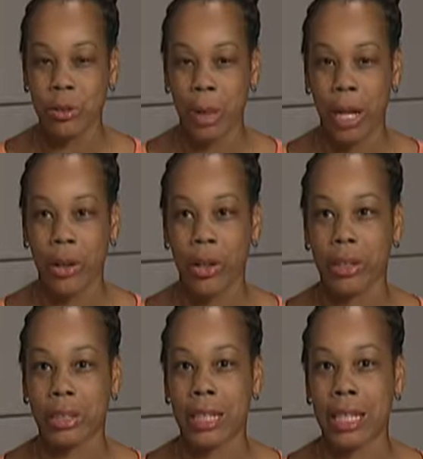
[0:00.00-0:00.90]
to my
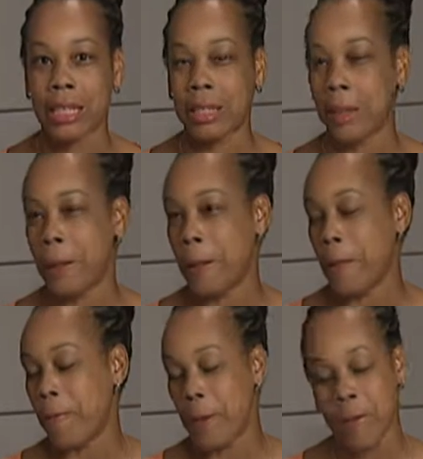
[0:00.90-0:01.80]
heart, is uh,
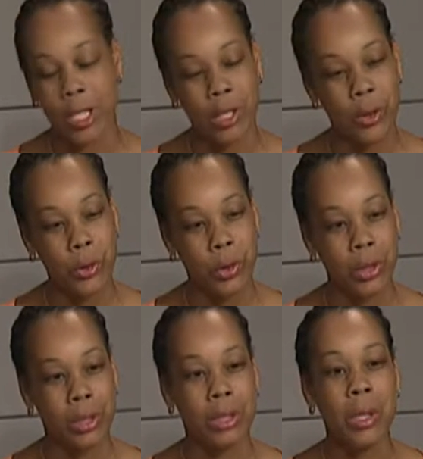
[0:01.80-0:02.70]
a
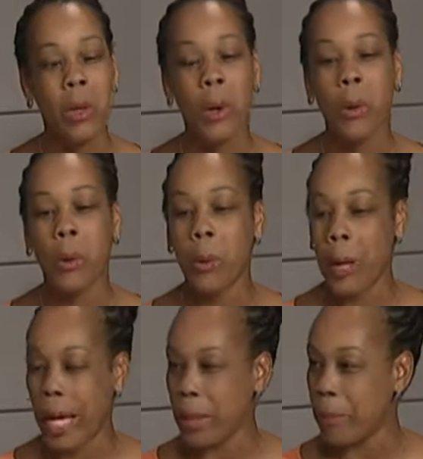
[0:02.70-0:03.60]
15-year-old
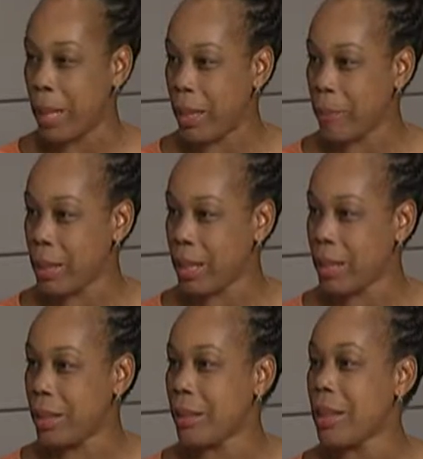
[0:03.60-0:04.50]
who had a
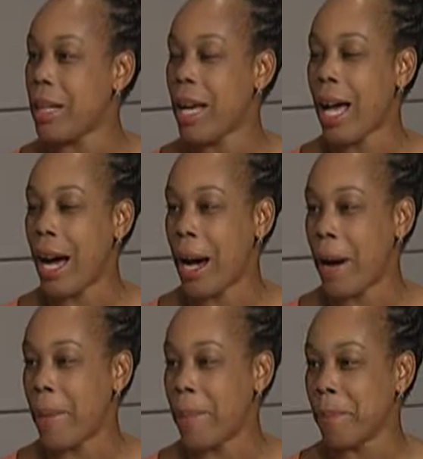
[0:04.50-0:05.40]
baby.
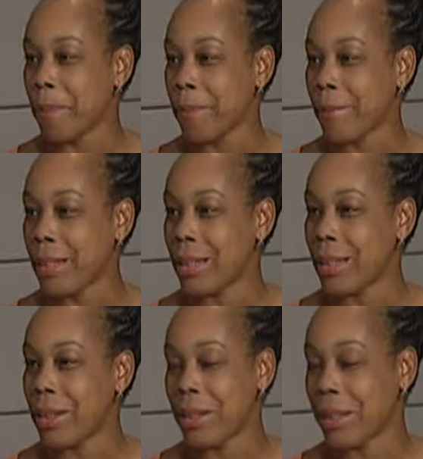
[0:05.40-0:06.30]
Um,
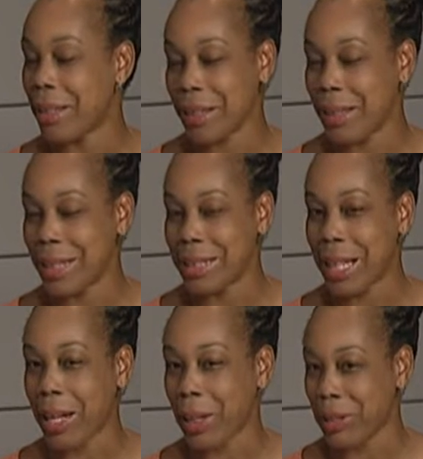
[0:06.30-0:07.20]
it's
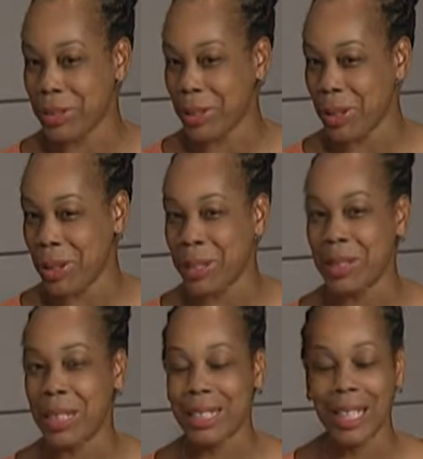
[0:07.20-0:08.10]
not here, it's, a, uh,
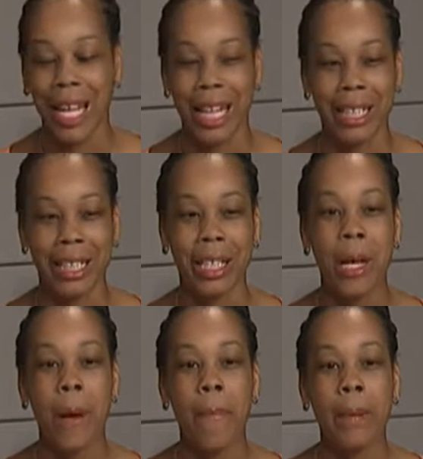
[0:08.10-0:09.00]
it's, it's in Haiti.
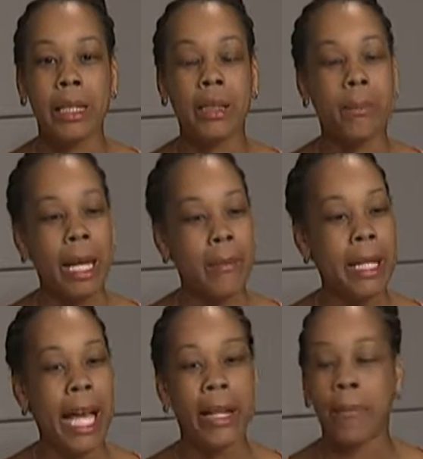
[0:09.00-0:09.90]
But the
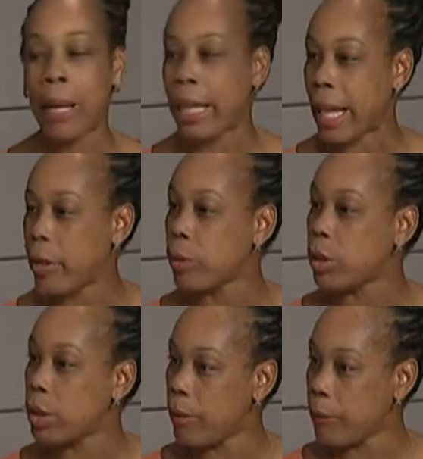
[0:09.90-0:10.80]
baby had bilateral
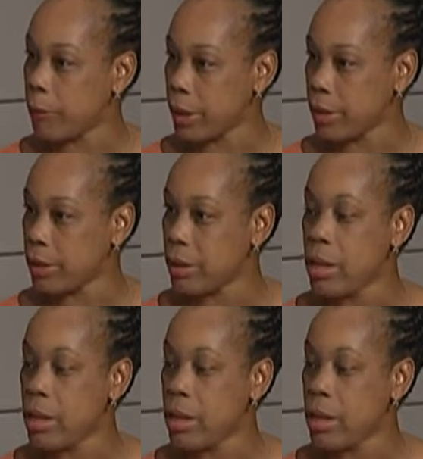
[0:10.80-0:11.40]
club feet.